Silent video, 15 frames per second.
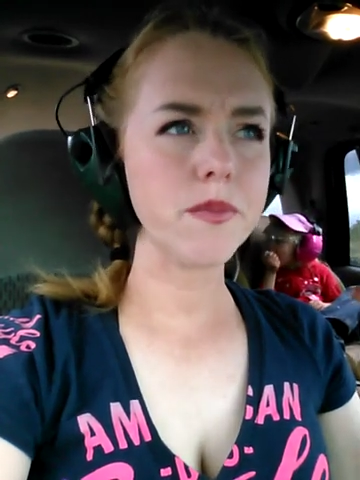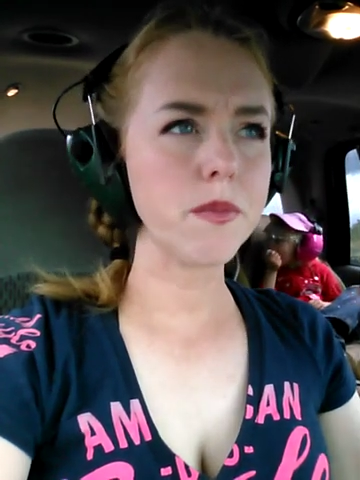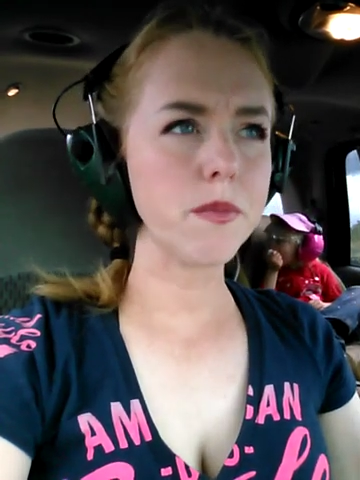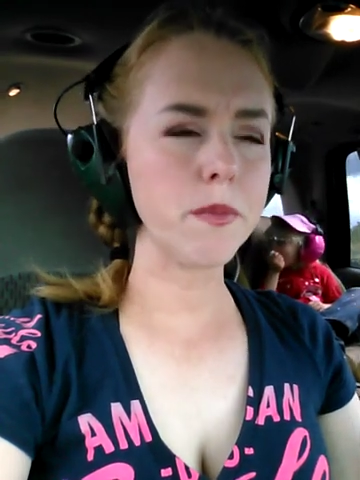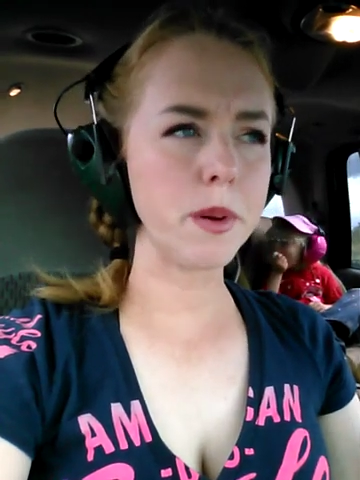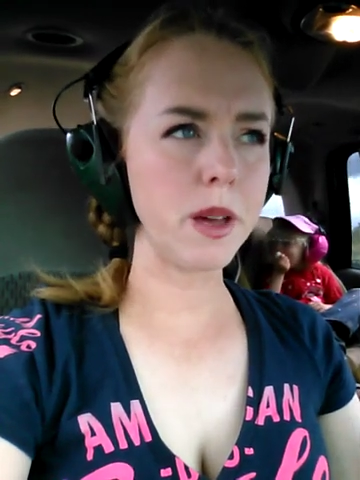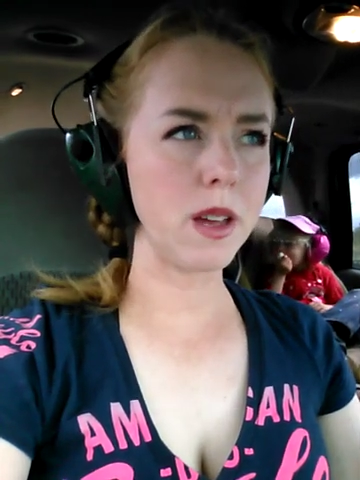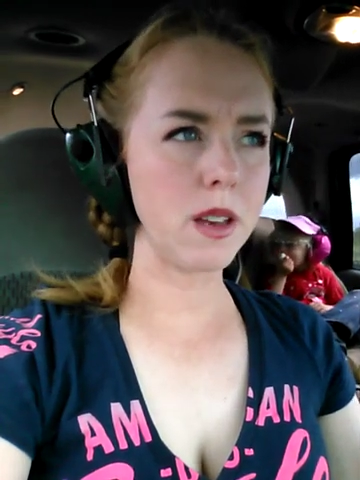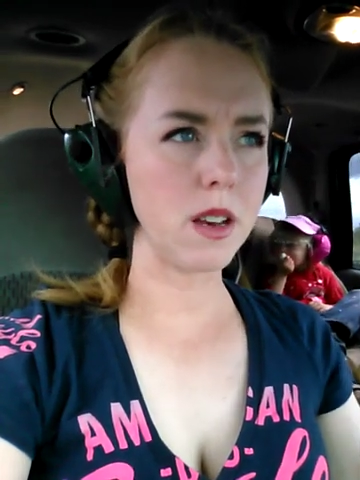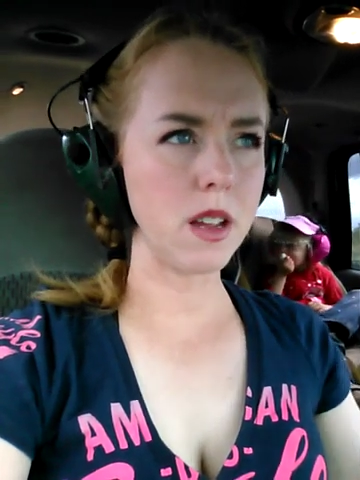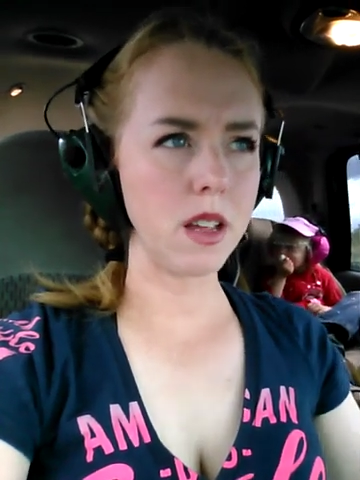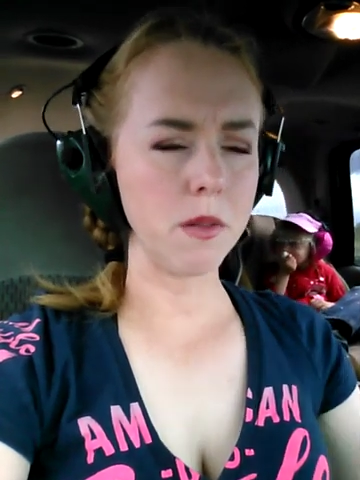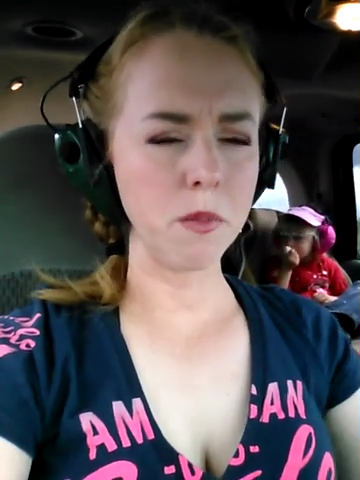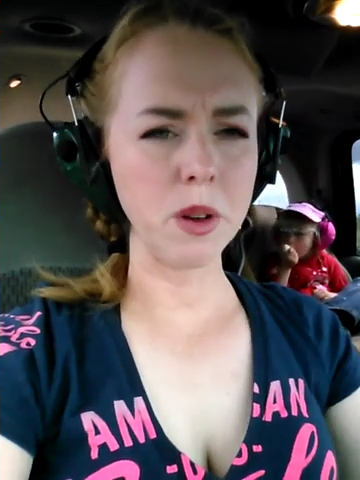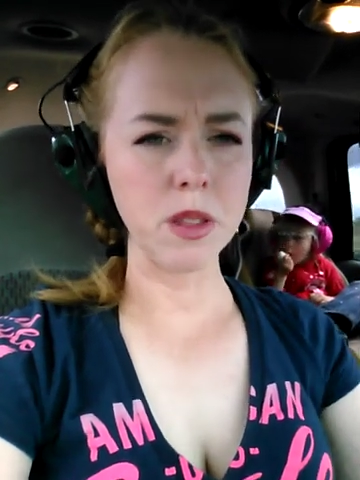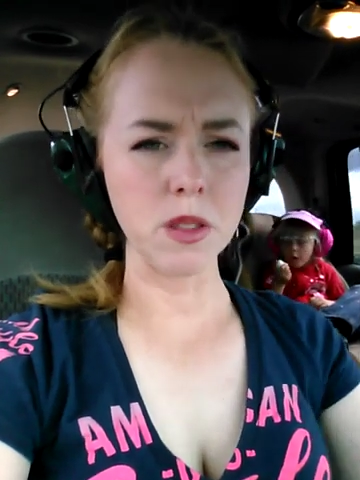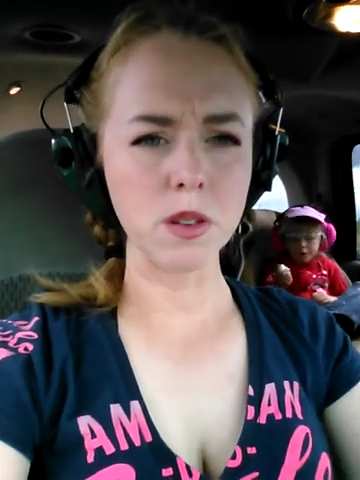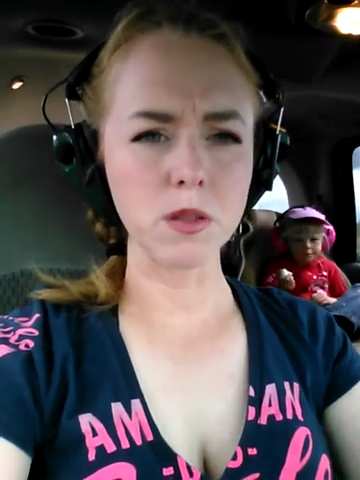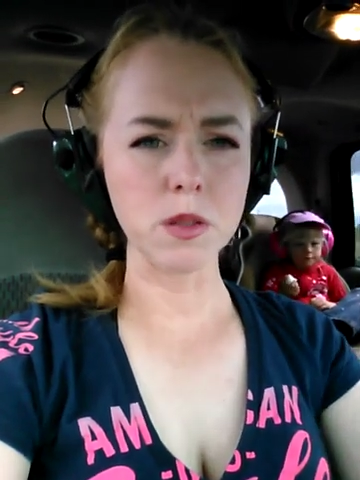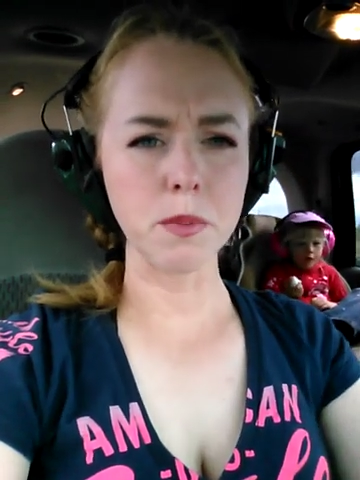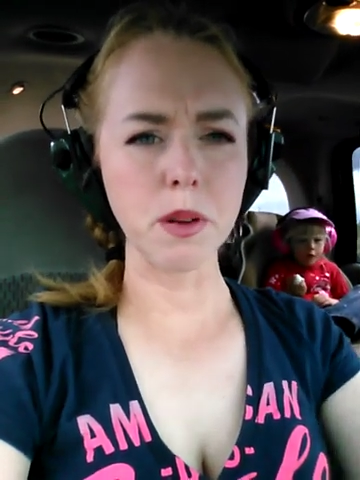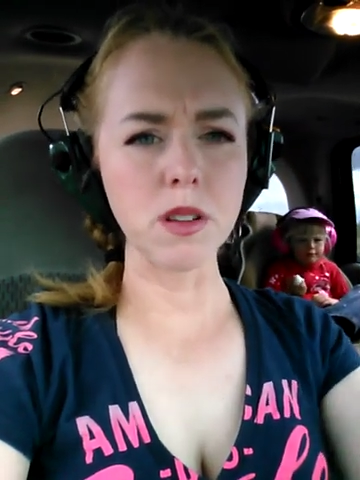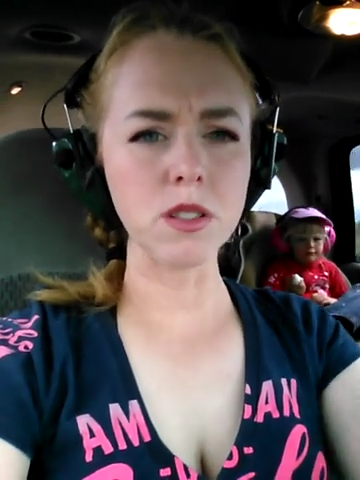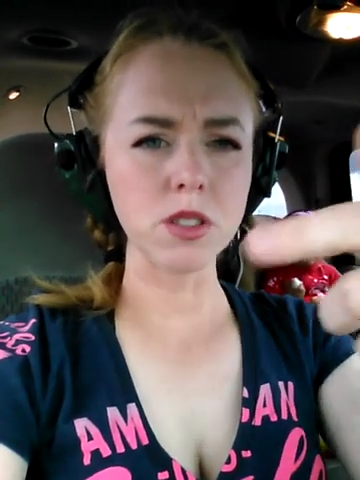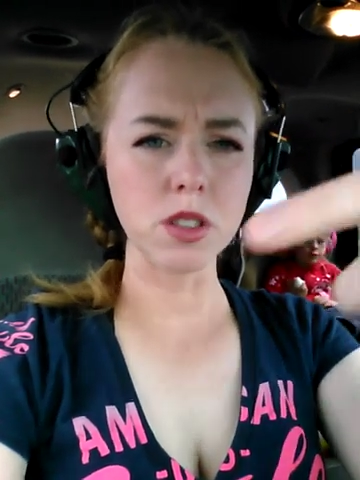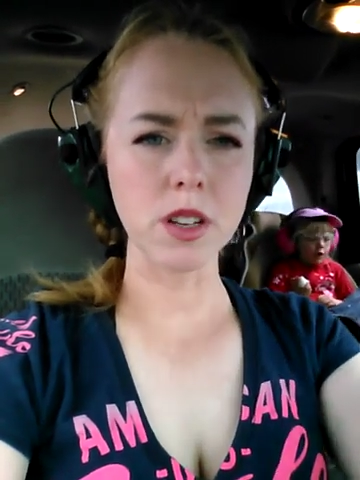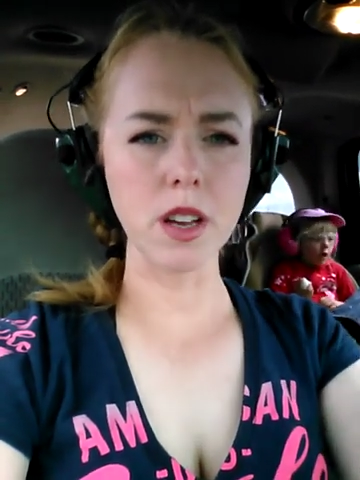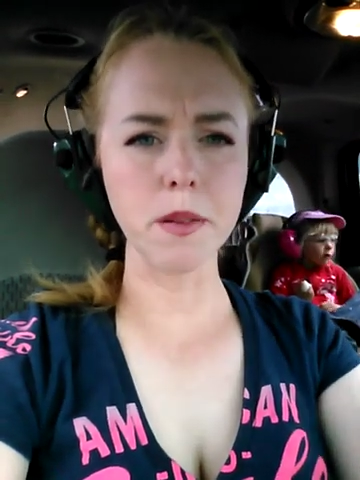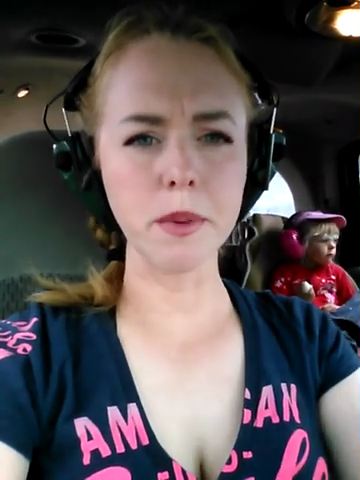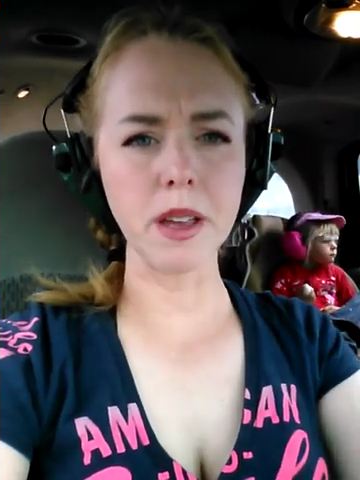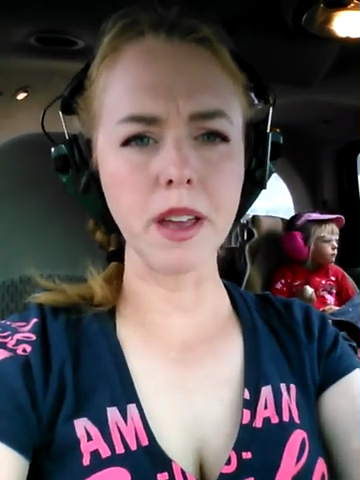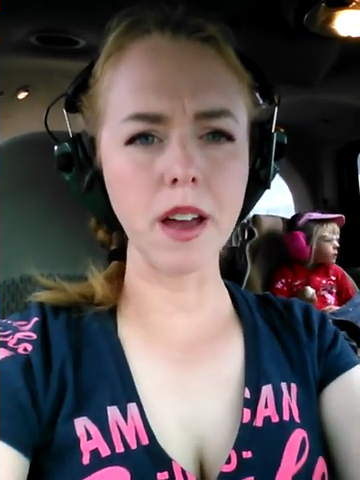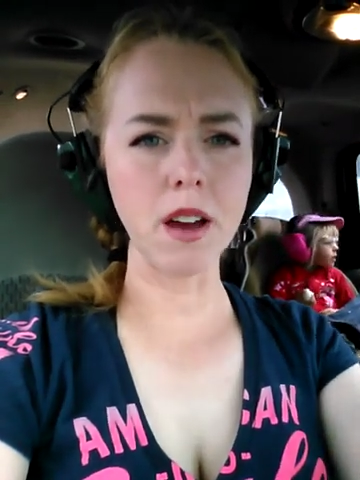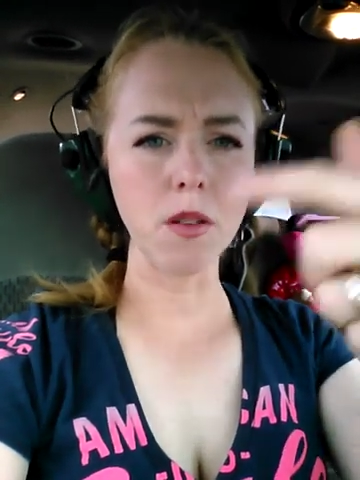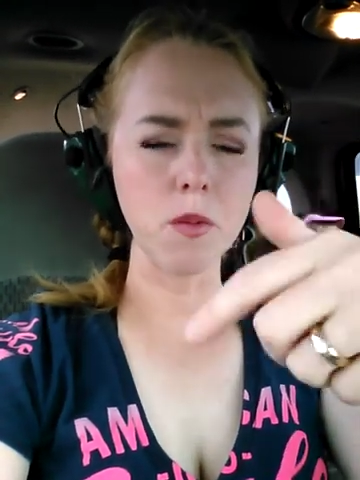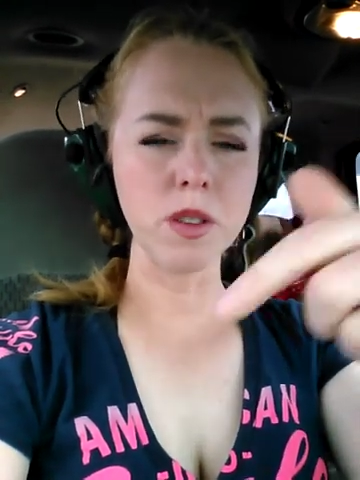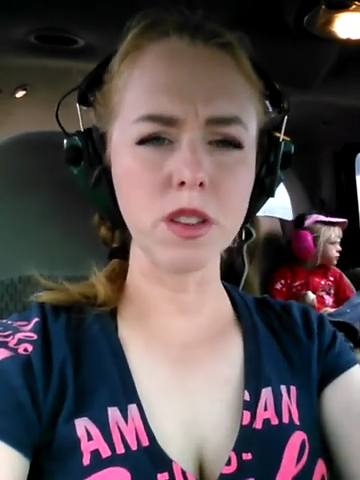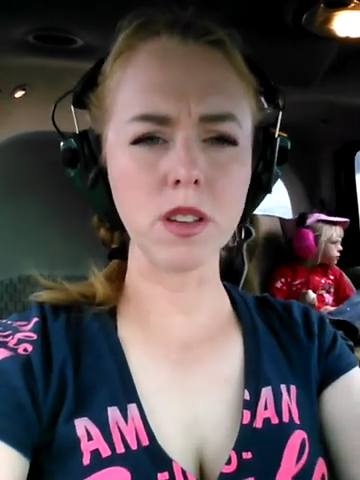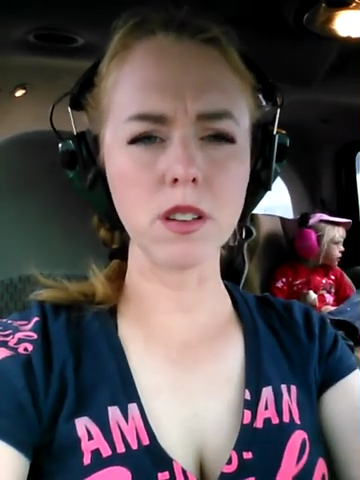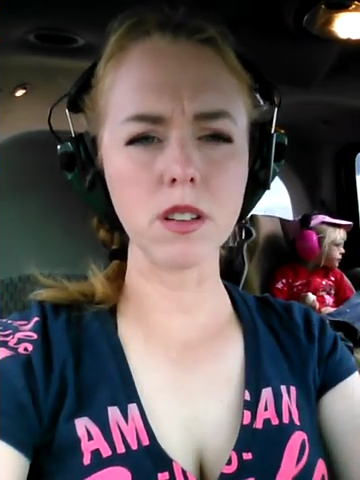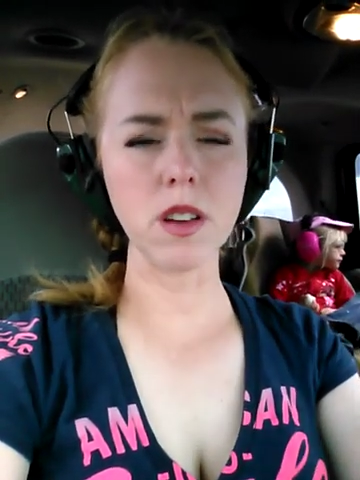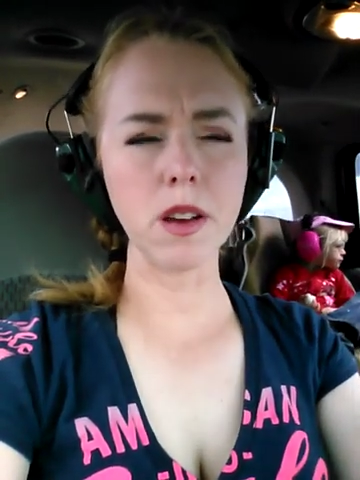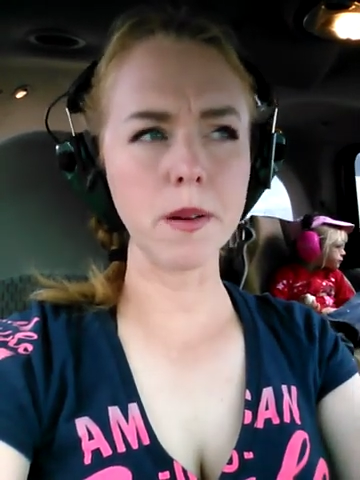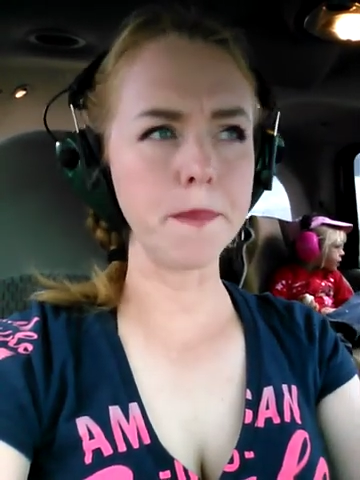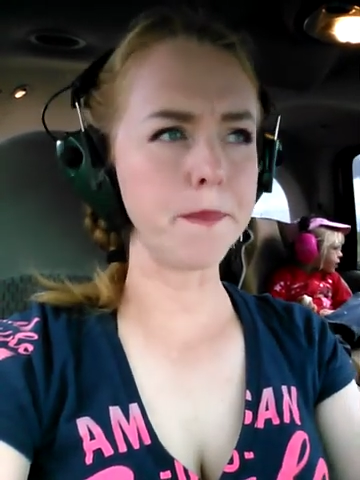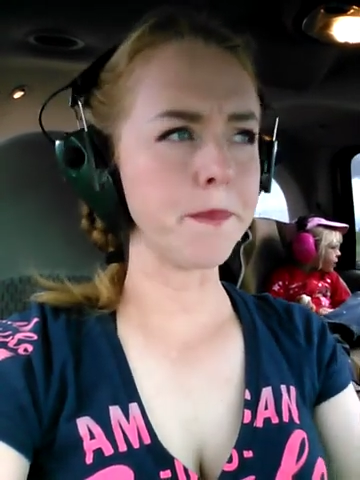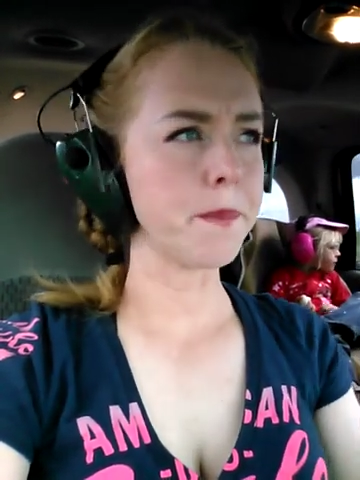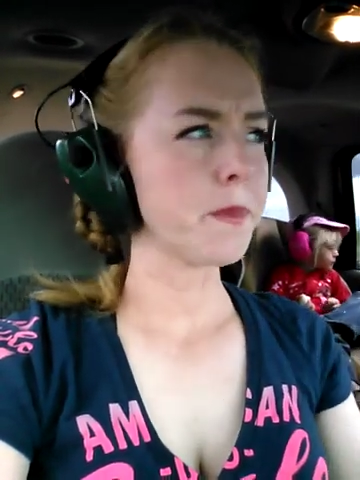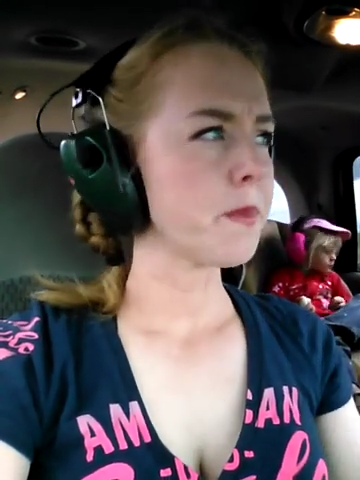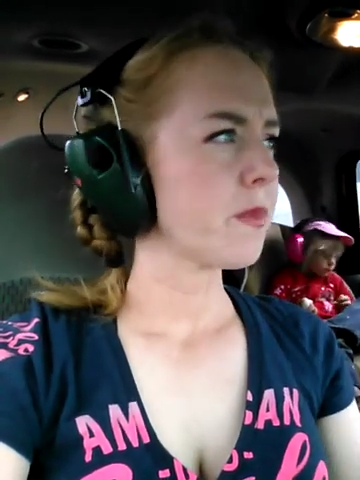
but when those bullets are coming out, when the um,